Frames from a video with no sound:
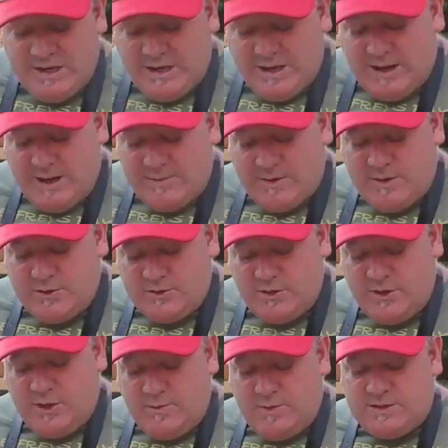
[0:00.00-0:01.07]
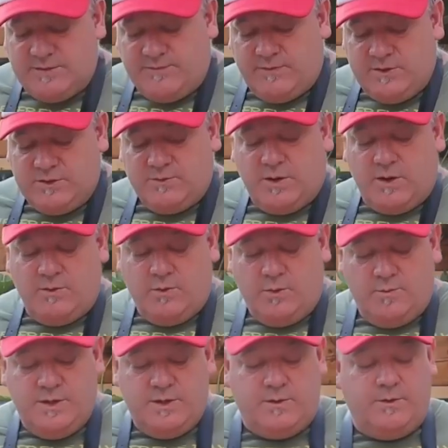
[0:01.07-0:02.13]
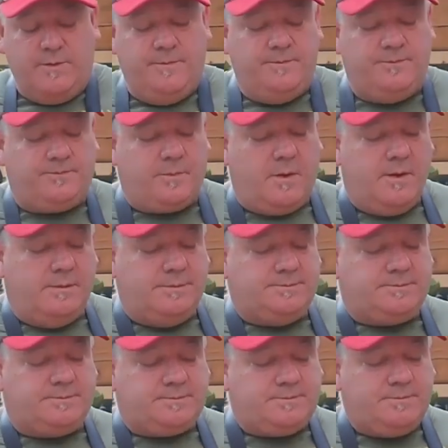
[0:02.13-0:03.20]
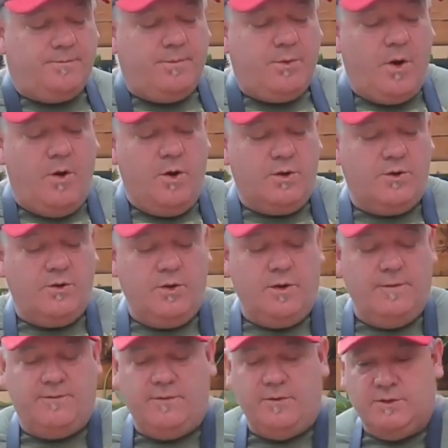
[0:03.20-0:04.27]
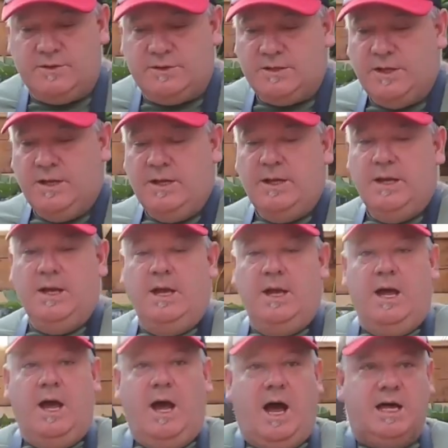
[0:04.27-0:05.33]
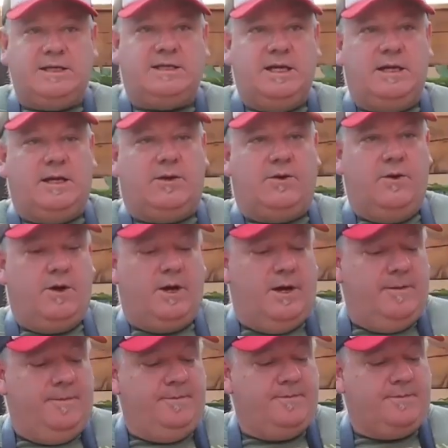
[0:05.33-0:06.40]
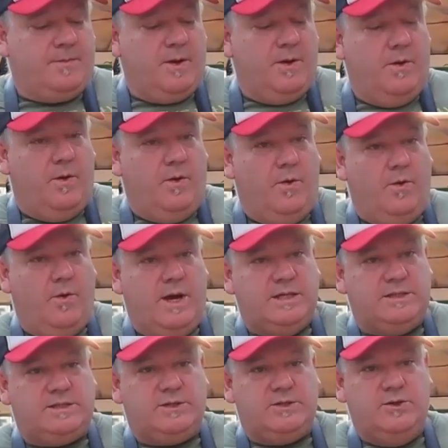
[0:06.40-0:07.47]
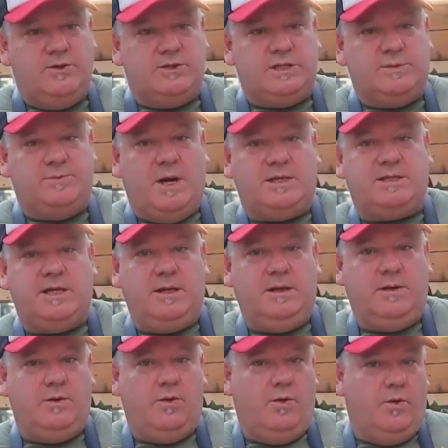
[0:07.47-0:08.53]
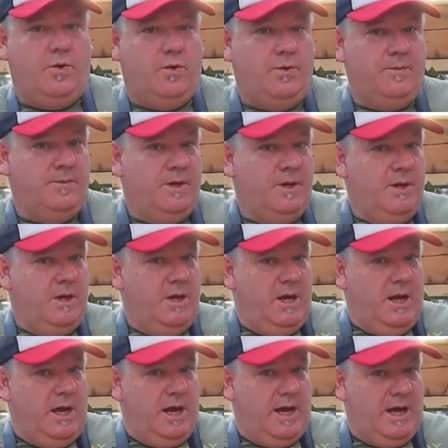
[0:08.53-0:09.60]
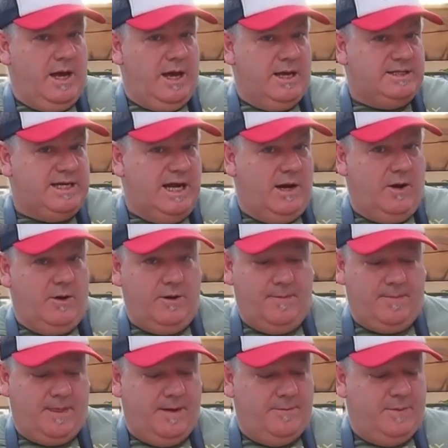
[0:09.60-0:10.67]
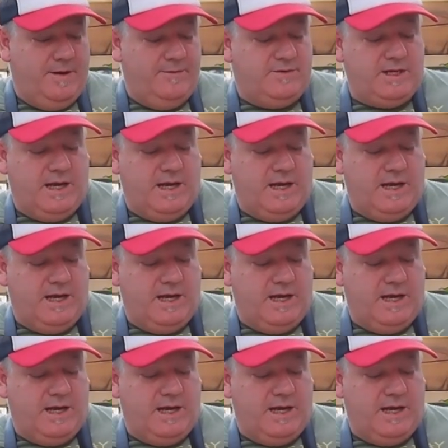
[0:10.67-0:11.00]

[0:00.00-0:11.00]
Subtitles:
thing I am going to do a little bit different to what I normally do. On Gugu Foods, I see that Gugu always uses butter or a beef